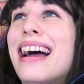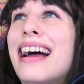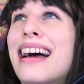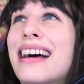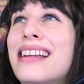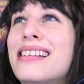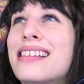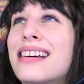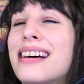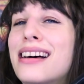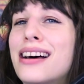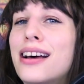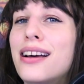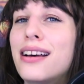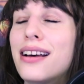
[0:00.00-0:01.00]
And
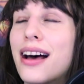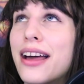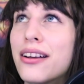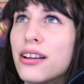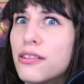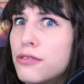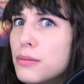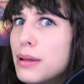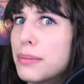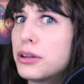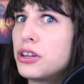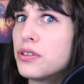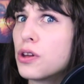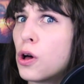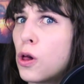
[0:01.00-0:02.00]
uh, I don't know if we'd be able
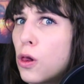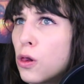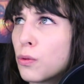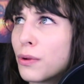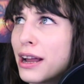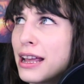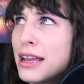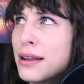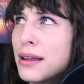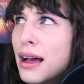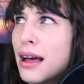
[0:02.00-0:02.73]
to do the whole raid.